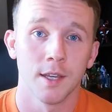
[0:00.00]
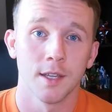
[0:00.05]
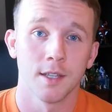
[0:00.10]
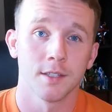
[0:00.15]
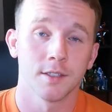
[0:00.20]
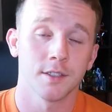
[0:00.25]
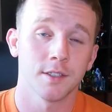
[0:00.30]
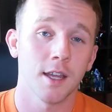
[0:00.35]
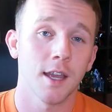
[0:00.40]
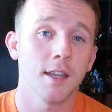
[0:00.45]

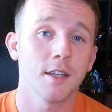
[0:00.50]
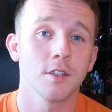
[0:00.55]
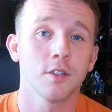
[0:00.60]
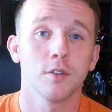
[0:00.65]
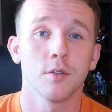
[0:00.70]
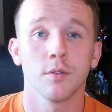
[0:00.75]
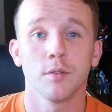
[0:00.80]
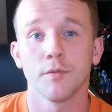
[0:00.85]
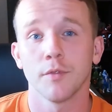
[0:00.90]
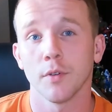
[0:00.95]
Stay
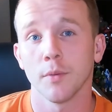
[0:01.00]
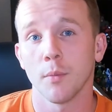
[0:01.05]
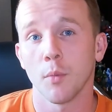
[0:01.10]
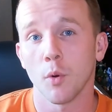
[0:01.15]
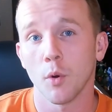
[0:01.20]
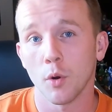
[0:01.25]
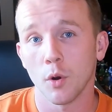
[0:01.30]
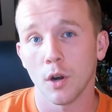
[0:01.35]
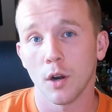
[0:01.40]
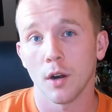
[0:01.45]
tuned for
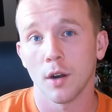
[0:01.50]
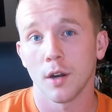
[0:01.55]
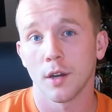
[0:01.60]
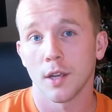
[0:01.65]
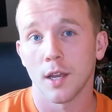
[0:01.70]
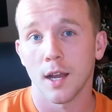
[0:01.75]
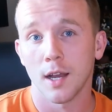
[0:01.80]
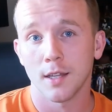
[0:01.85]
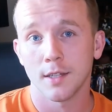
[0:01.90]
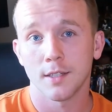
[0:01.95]
more
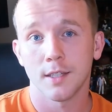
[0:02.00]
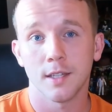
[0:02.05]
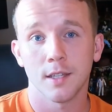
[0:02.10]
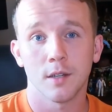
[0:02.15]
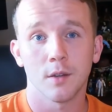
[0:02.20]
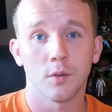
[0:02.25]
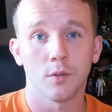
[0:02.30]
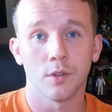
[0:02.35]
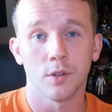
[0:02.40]
content.